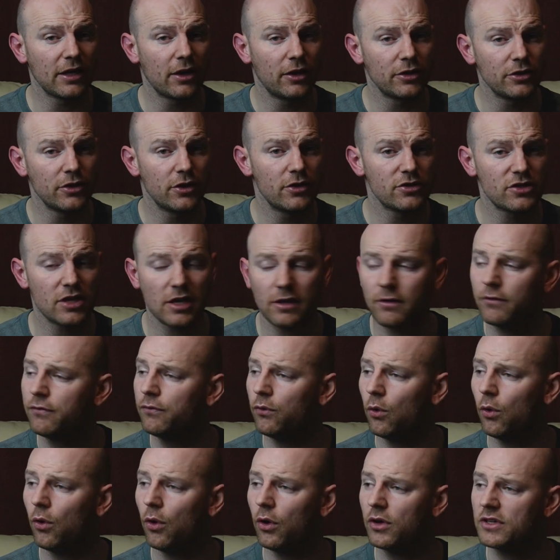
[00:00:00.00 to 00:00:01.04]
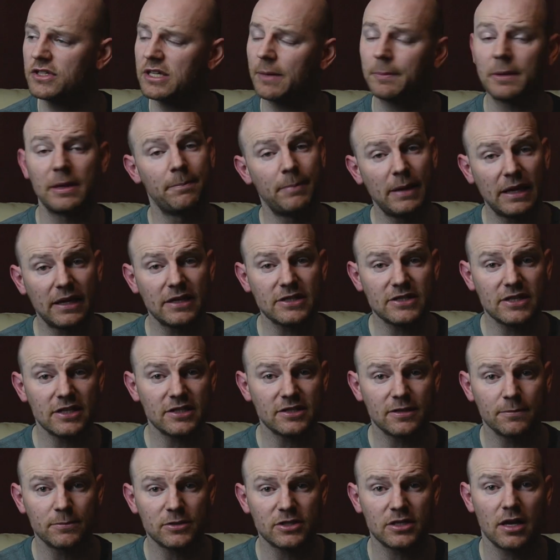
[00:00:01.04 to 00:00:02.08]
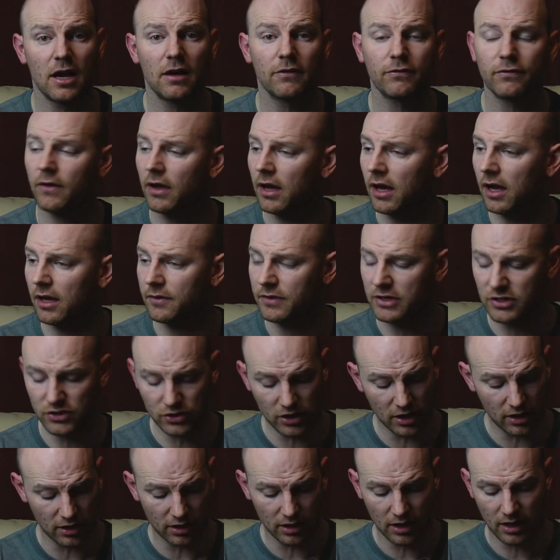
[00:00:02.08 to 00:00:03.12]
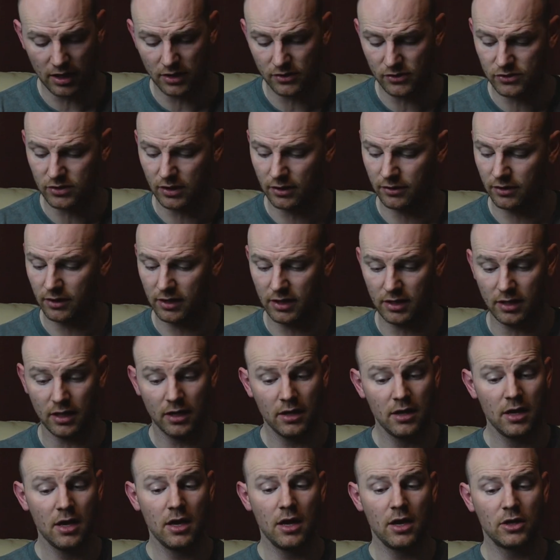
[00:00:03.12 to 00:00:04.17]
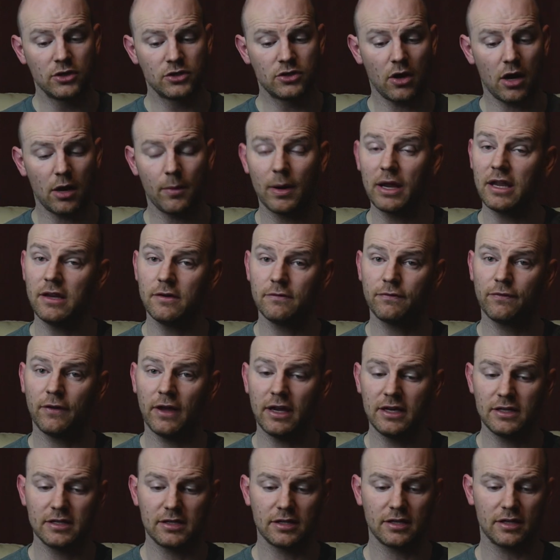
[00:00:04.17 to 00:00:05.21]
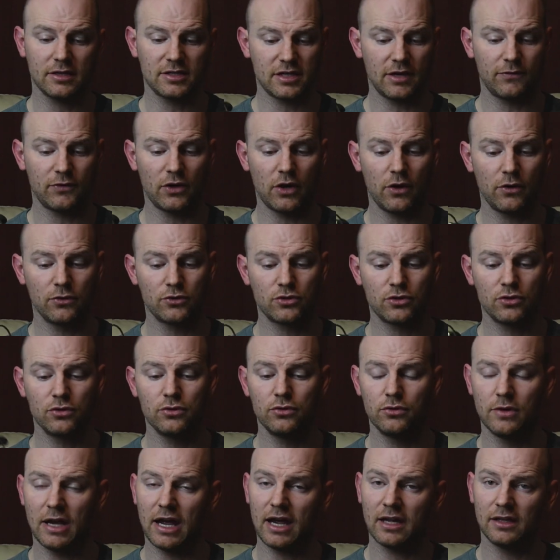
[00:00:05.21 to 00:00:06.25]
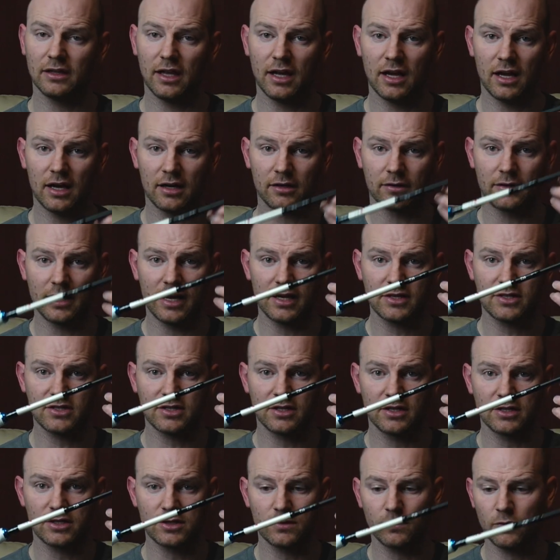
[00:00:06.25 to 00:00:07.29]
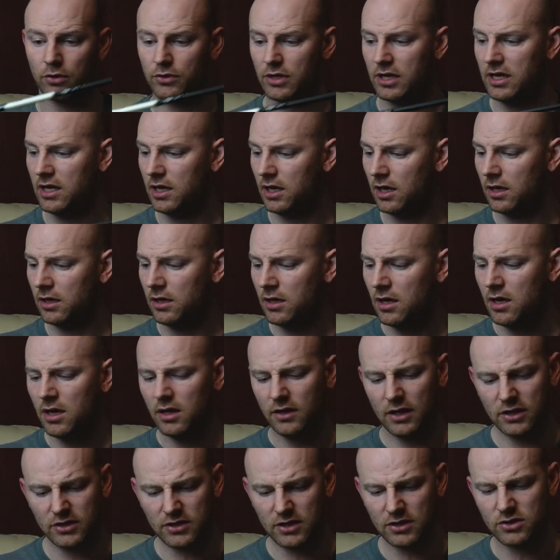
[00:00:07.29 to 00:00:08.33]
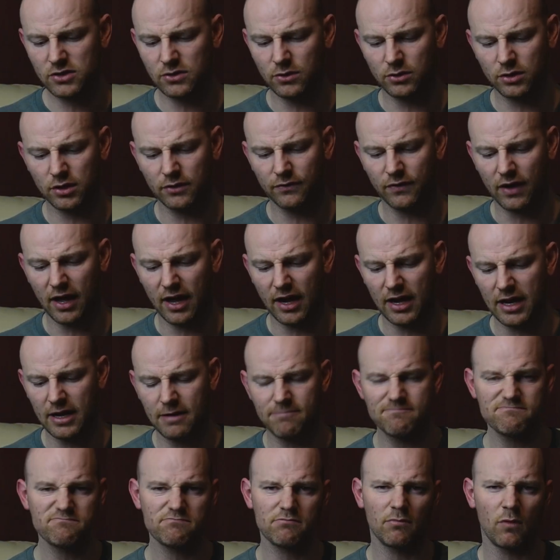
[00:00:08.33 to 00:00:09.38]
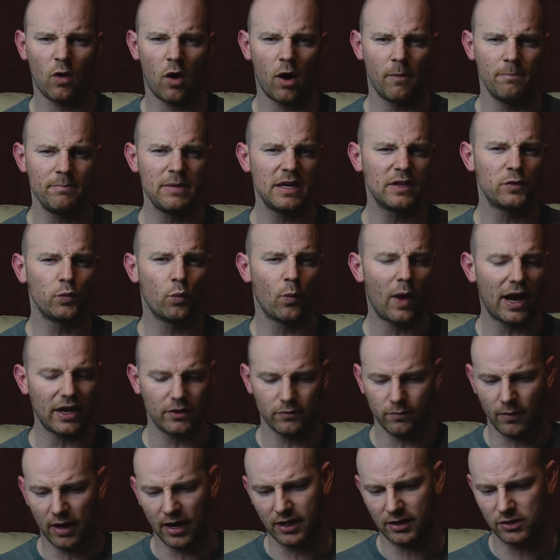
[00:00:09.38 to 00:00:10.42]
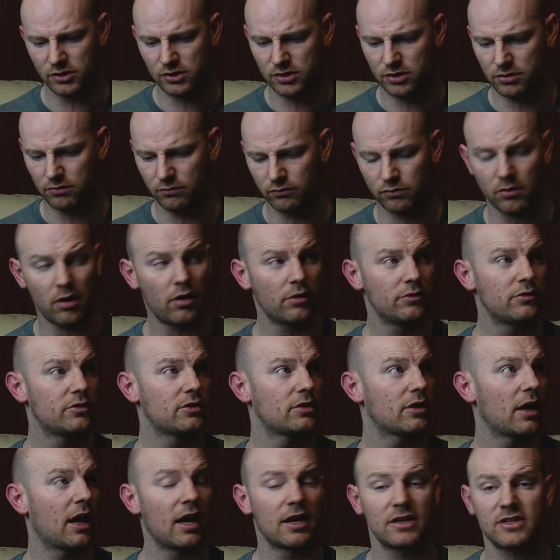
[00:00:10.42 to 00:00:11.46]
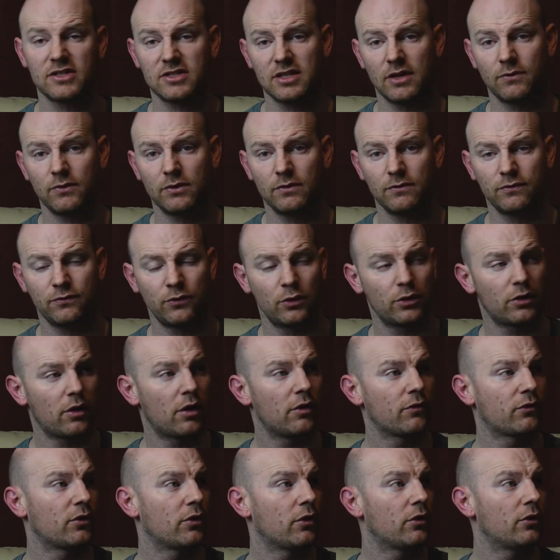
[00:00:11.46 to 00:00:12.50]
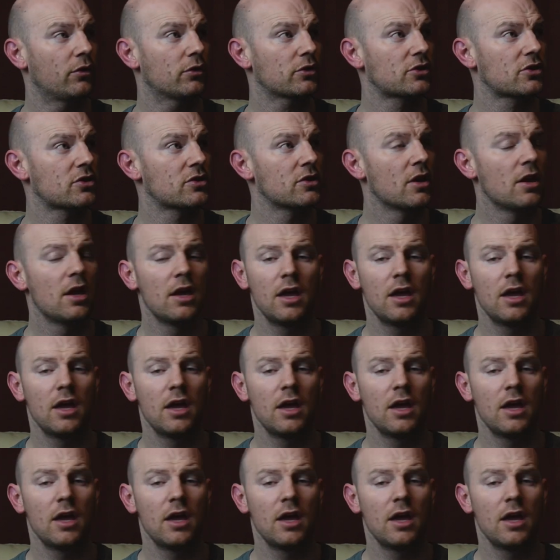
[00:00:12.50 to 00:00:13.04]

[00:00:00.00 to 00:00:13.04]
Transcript: on using for some of the bigger system stuff this year is the Daiwa Infeed 702 LRS, this rod here. This is sort of a mid-weight range rod, 7 foot of course.